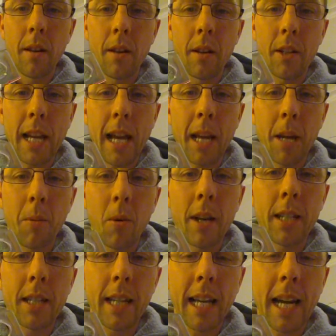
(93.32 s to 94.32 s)

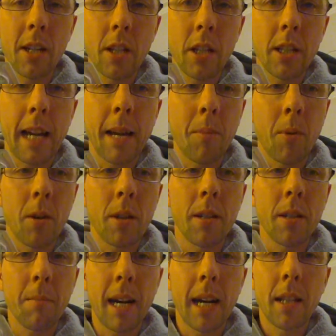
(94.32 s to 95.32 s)
checkpoints and counter checkpoints
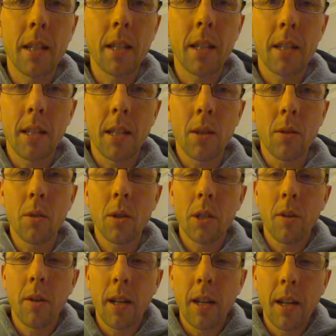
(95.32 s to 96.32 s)
in maths is
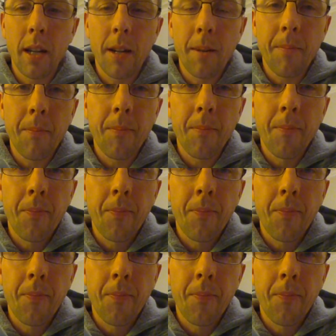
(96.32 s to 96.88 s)
also